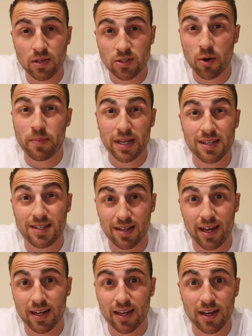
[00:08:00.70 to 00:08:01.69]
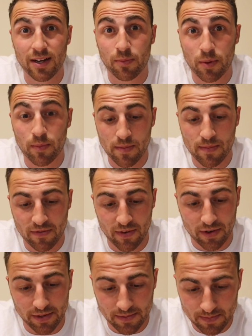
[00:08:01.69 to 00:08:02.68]
don't be a dick, and you'll probably be
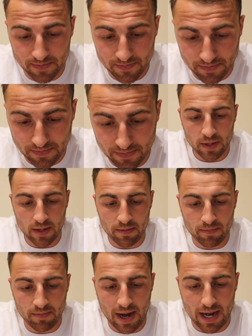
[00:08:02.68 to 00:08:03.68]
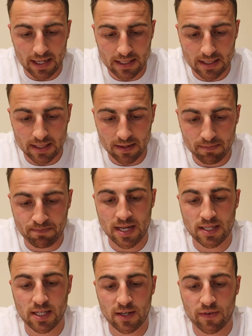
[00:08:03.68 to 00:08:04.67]
fine. Max,
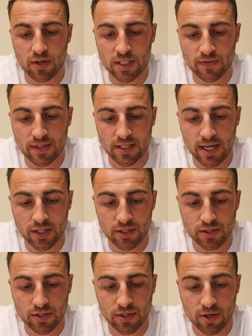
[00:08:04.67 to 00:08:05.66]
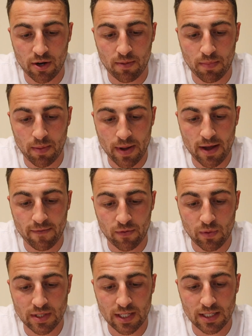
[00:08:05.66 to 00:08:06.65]
best advice for sections you can't prepare
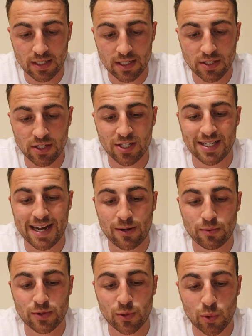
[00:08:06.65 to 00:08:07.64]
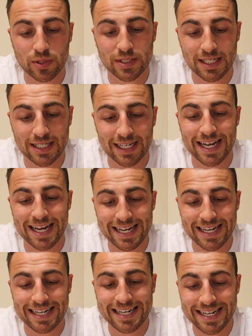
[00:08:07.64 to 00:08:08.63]
for as easily, such as outdoor,
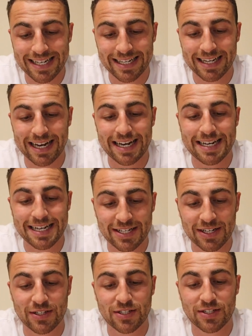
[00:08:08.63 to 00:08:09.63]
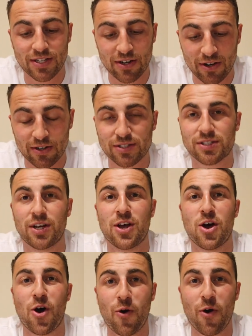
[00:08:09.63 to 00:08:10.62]
designated, leader and leaderless tasks.
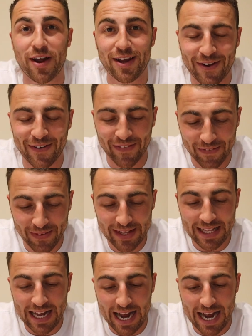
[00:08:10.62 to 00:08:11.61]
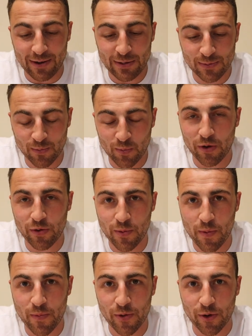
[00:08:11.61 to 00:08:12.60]
All right, cool. I was
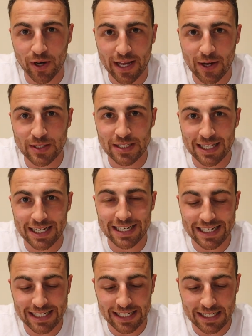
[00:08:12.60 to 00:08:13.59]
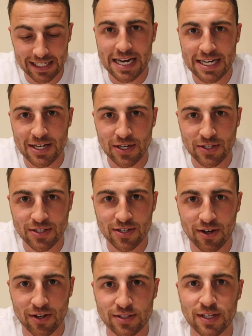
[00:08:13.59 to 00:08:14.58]
wondering when we were going to get onto the leader, leaderless
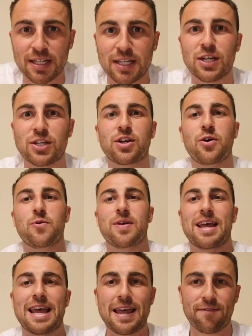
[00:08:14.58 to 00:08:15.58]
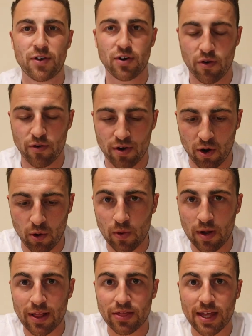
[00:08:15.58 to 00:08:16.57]
tasks. So if you don't know,
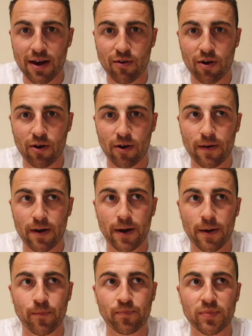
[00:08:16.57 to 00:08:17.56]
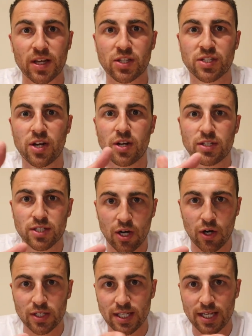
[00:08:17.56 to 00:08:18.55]
there are um, certain
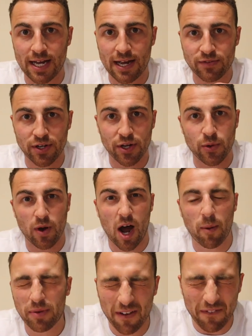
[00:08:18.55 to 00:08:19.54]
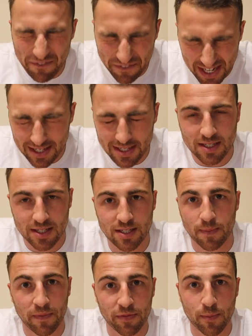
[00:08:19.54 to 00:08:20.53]
tasks that you have to do. I'm convinced
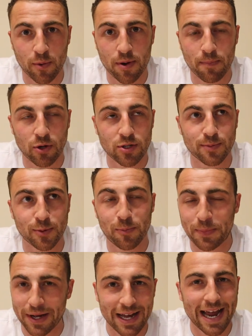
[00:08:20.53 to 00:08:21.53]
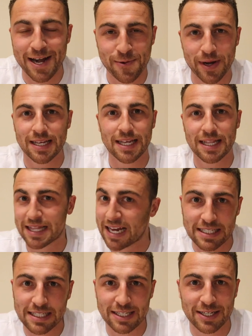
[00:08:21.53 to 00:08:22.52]
some of them are impossible, but anyway,
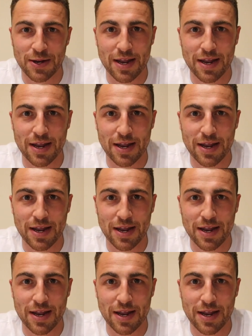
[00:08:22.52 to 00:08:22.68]
that's